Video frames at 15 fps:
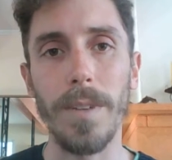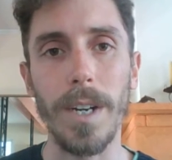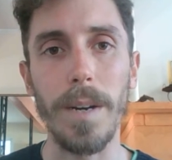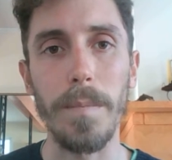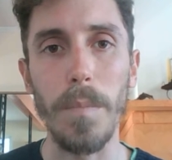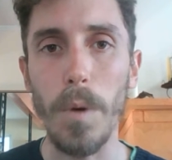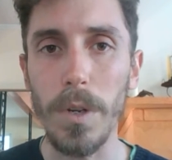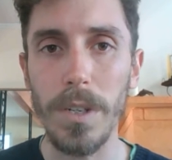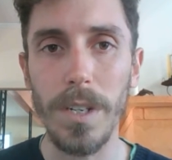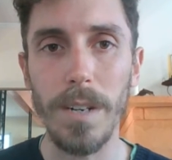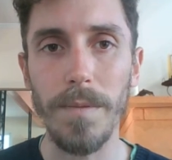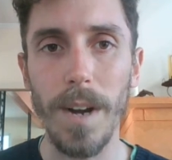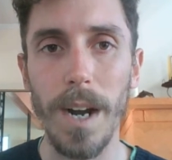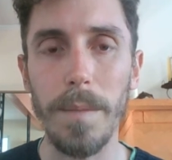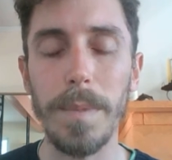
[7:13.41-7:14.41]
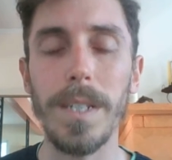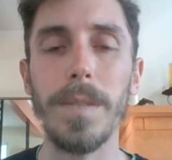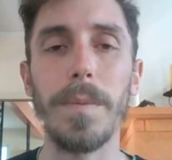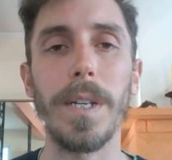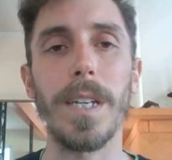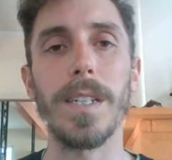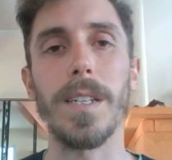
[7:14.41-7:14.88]
very moist environments
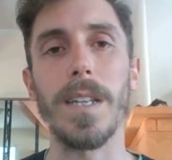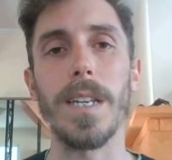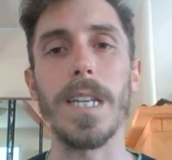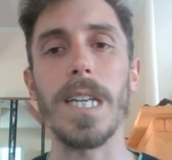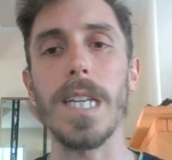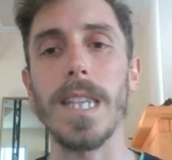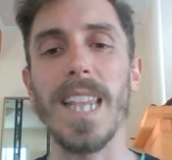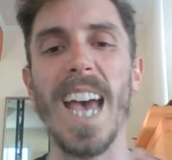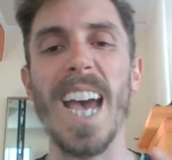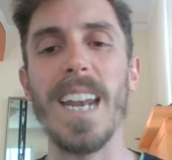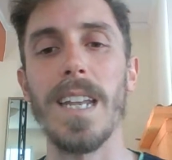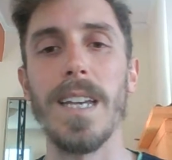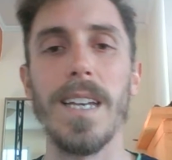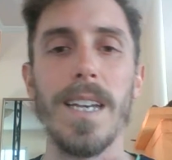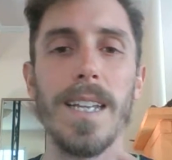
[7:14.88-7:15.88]
because they need that